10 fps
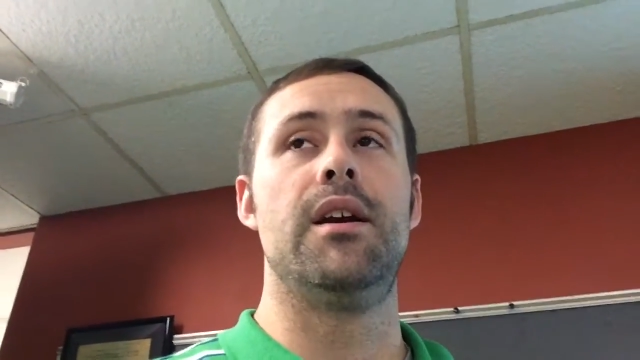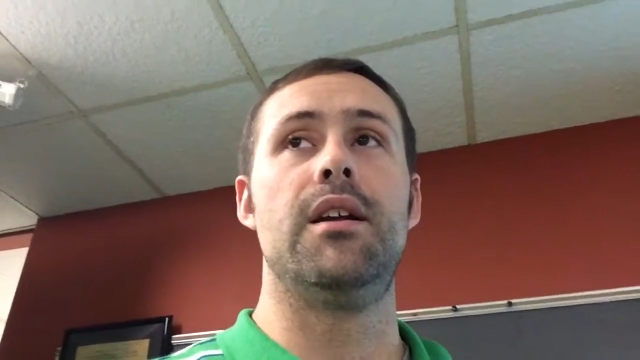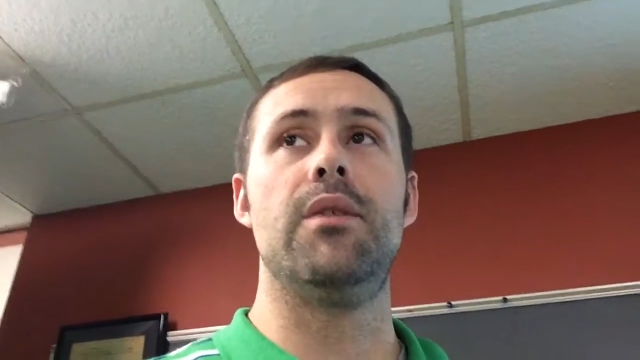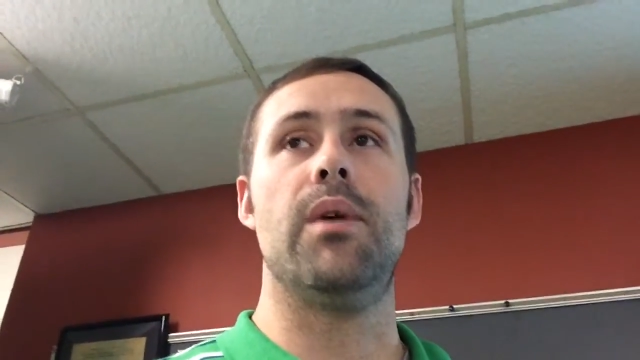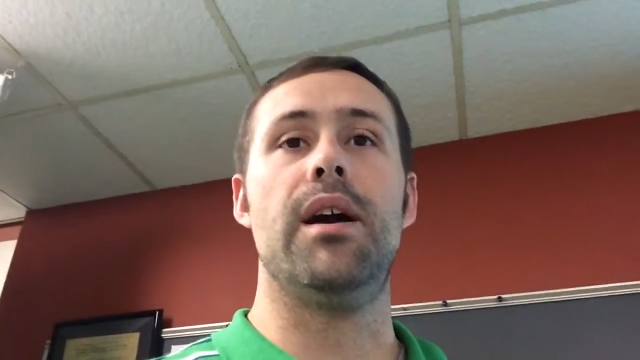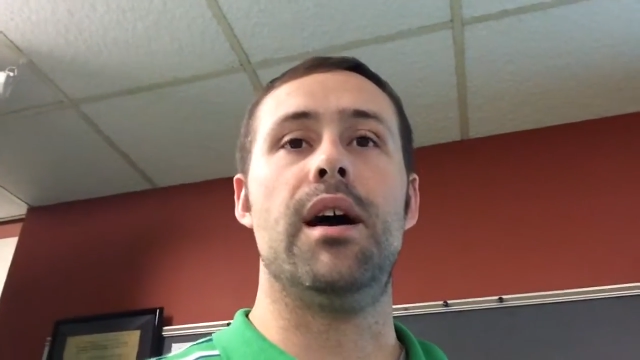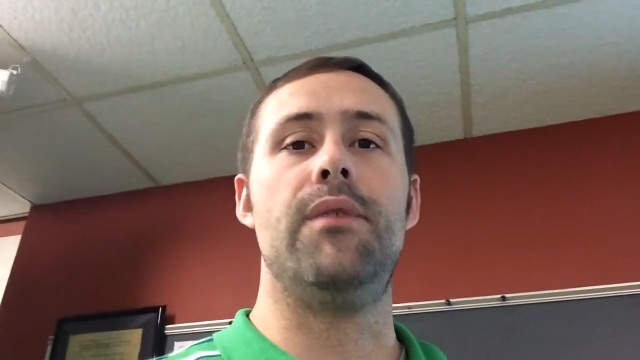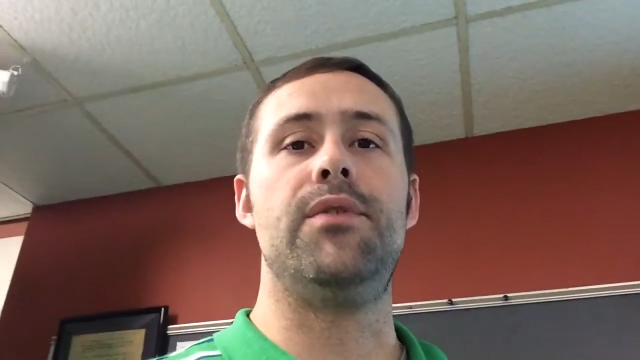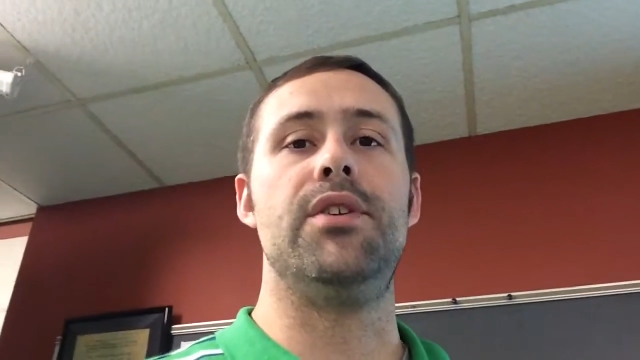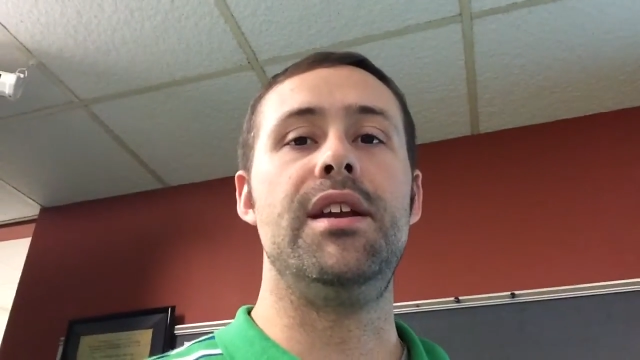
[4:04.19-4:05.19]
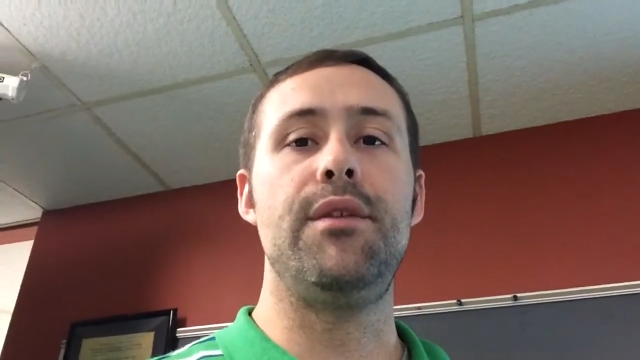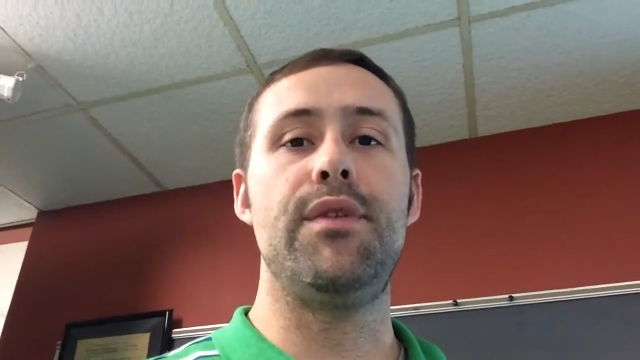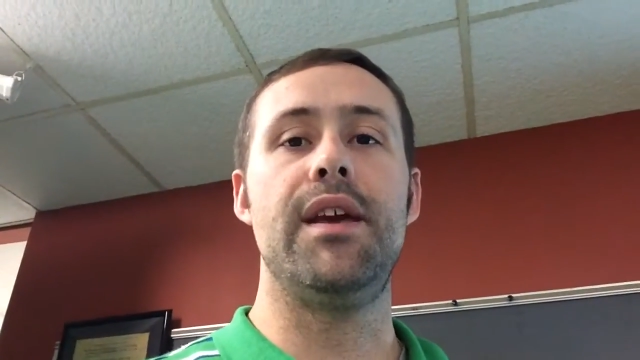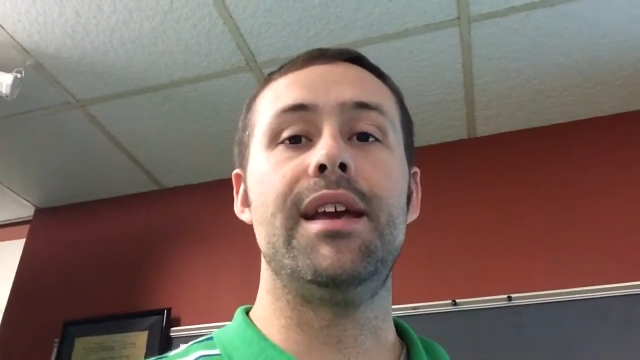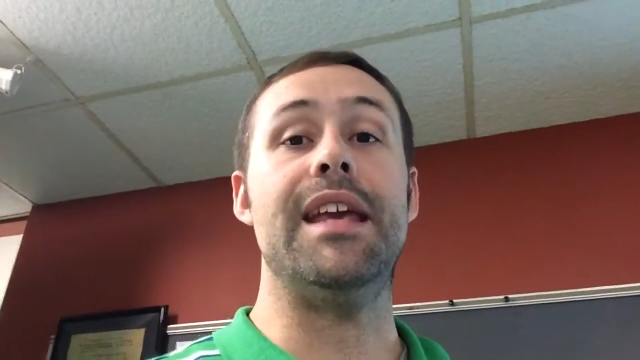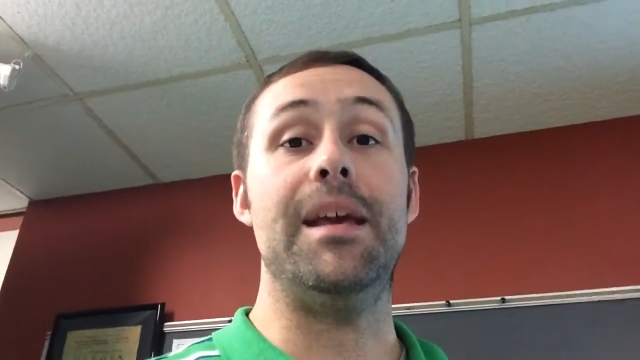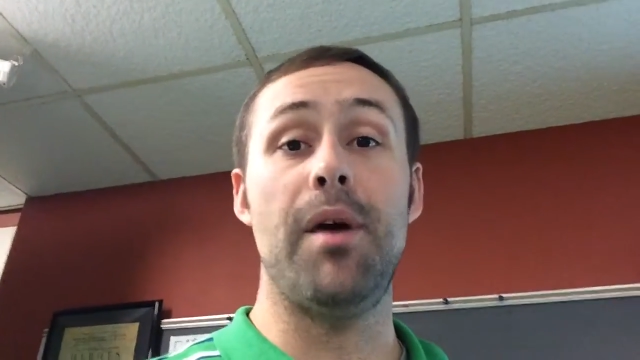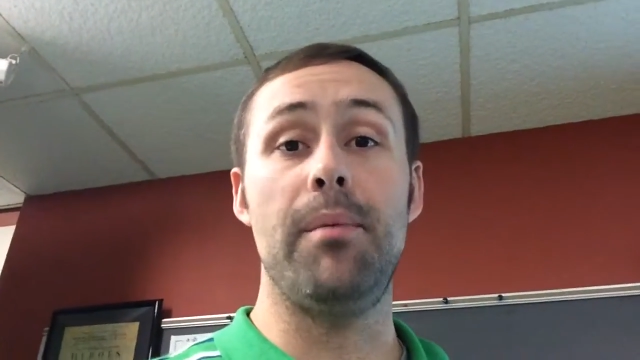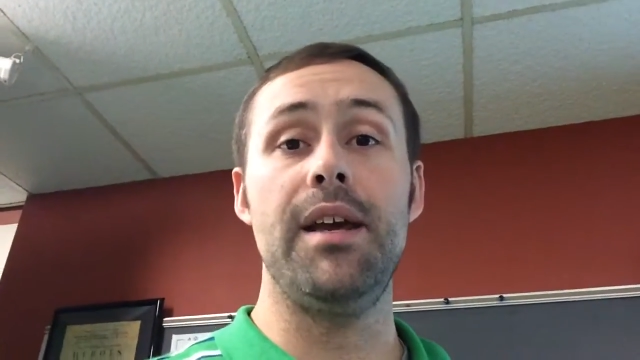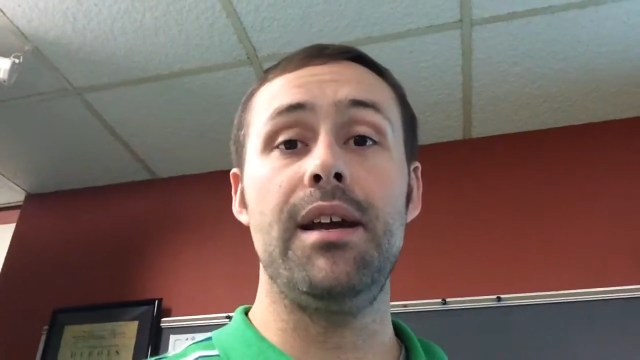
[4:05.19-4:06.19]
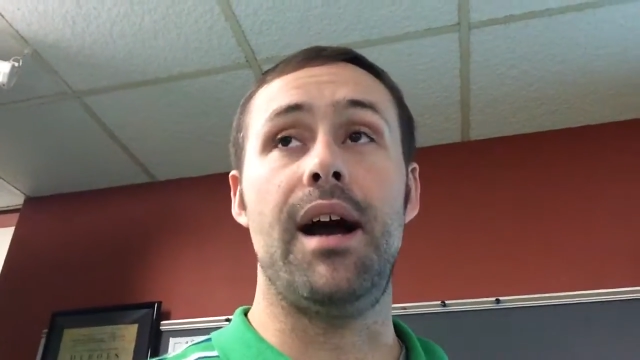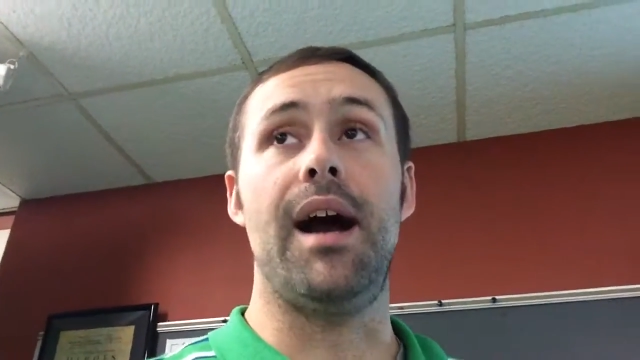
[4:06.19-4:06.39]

Anyway, if you need anything, email me.